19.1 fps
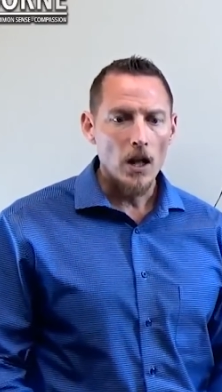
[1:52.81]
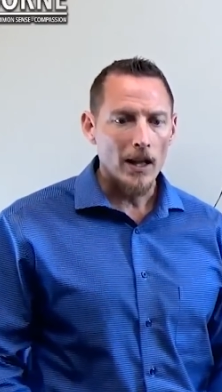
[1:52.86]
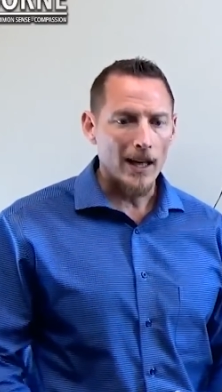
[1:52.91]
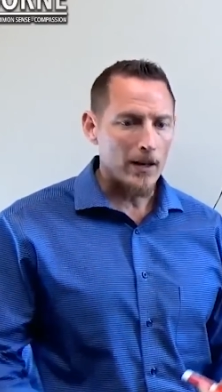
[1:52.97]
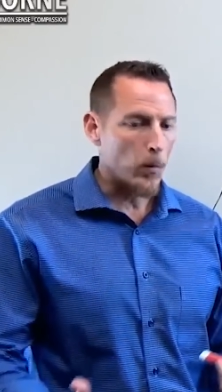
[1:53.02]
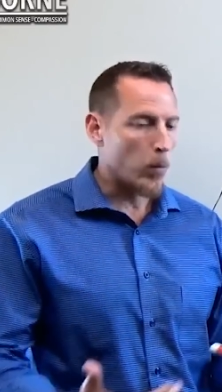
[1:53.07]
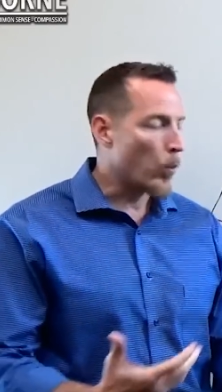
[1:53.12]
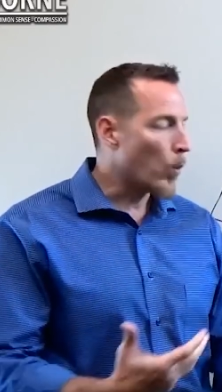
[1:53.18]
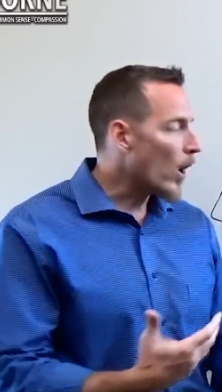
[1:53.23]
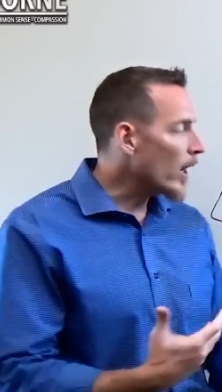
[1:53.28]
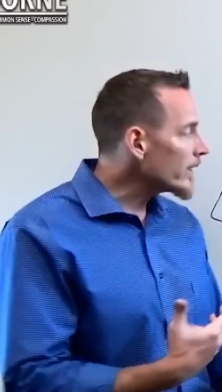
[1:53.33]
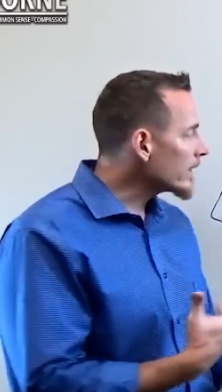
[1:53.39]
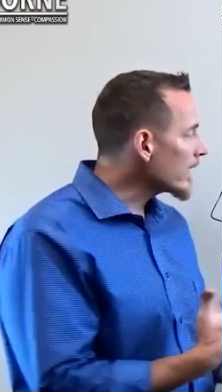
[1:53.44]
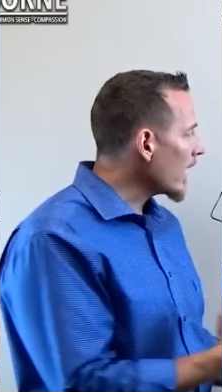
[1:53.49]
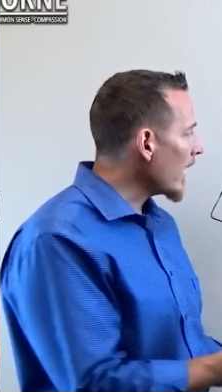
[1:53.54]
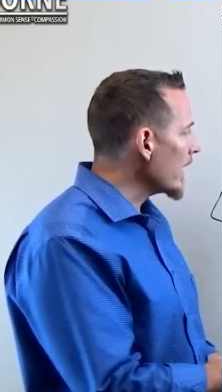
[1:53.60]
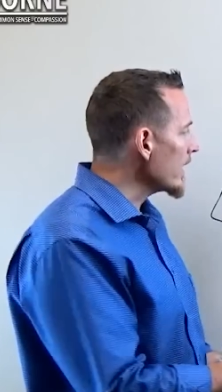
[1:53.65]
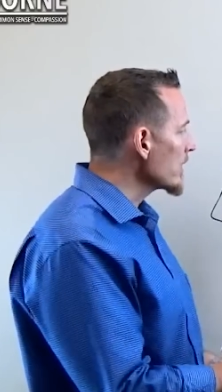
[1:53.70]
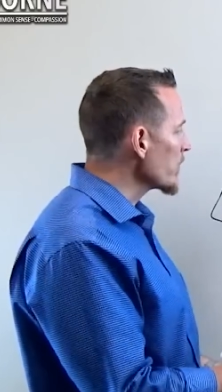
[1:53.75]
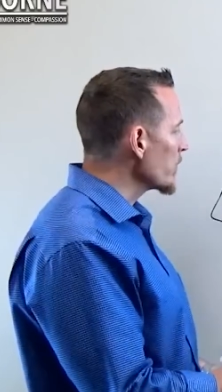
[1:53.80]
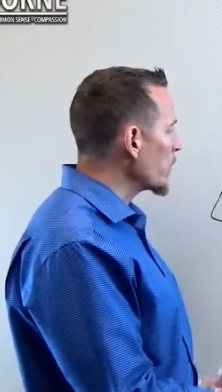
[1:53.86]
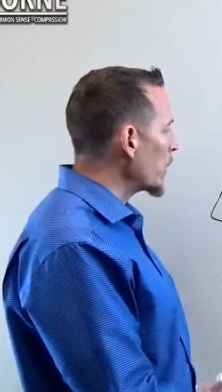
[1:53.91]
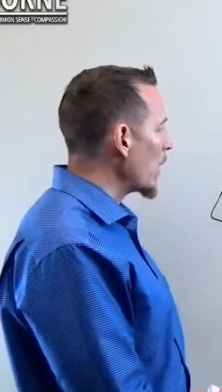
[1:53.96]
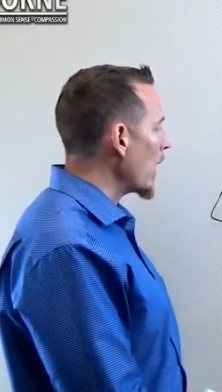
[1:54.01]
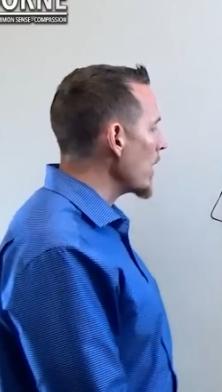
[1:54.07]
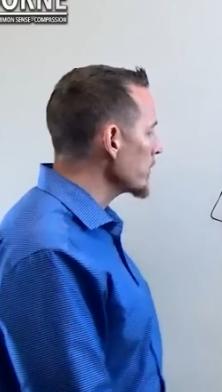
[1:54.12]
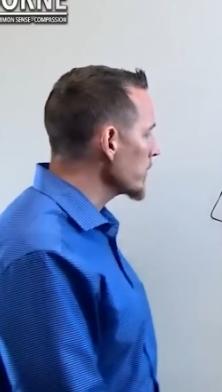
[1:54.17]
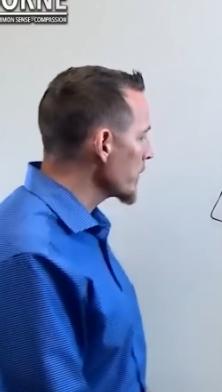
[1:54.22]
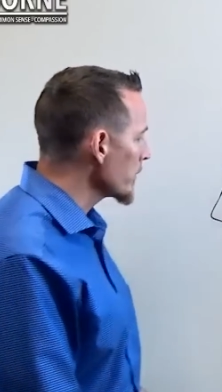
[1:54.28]
Like, what kinds of
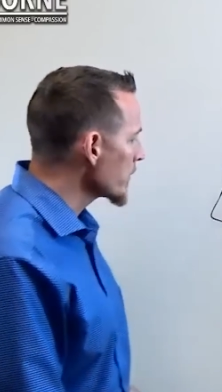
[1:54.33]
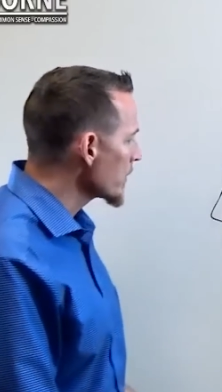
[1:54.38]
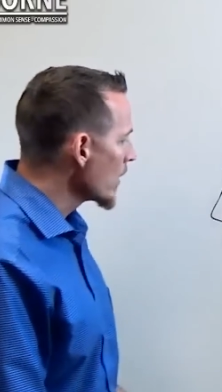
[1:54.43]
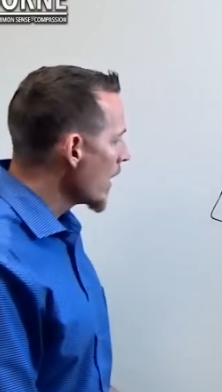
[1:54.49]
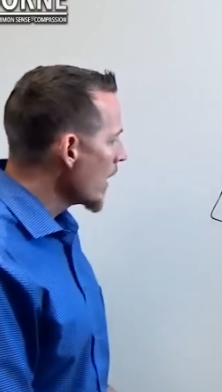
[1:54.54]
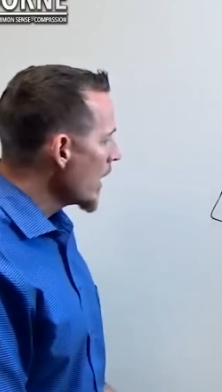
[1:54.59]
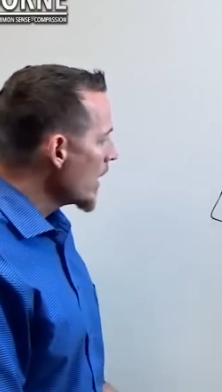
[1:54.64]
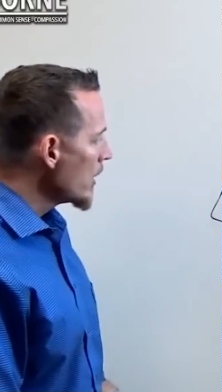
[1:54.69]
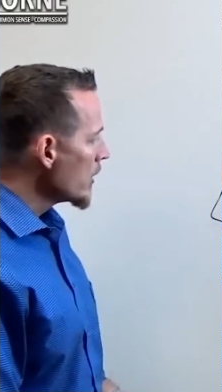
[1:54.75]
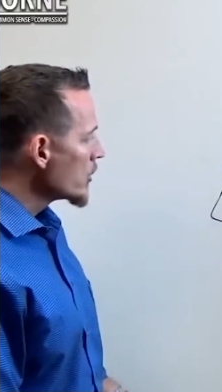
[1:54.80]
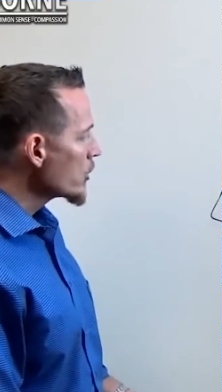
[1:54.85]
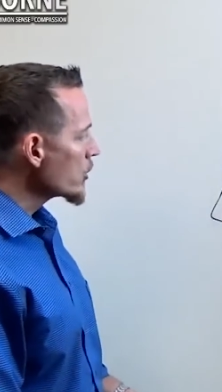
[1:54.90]
problems